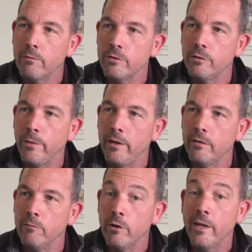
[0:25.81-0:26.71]
which has
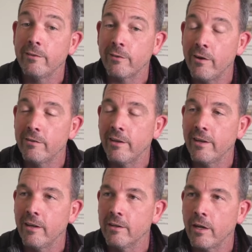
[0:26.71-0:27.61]
been really
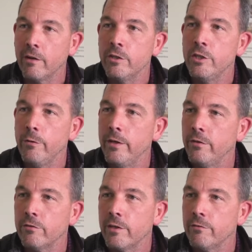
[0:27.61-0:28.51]
exciting and kind of a new
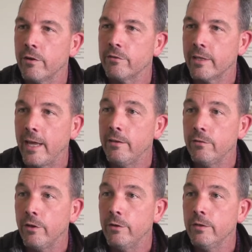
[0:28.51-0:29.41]
industry for us to get
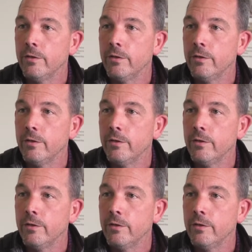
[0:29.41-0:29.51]
into.